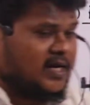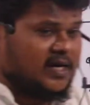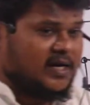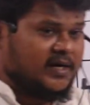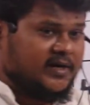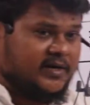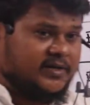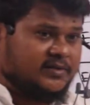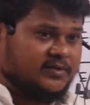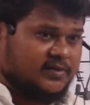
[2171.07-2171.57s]

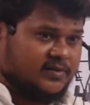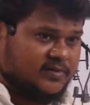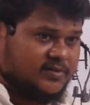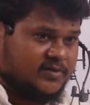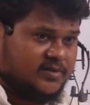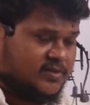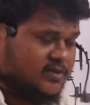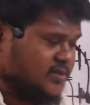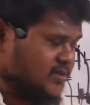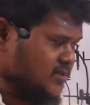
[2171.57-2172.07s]
adding the
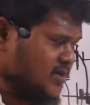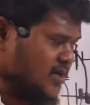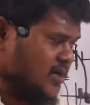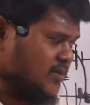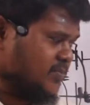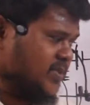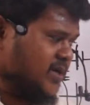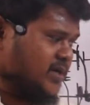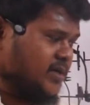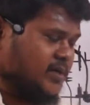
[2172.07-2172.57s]
resistors.
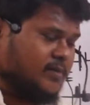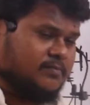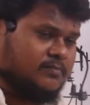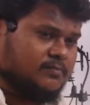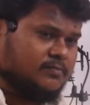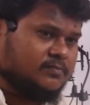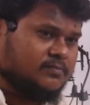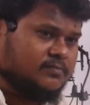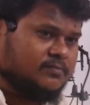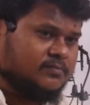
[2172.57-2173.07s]
R by M
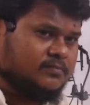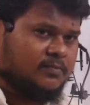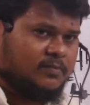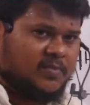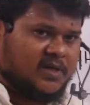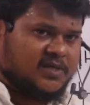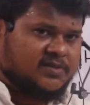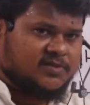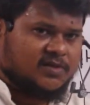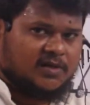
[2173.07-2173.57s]

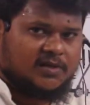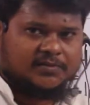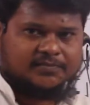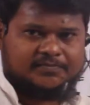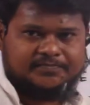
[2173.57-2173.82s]
plus R.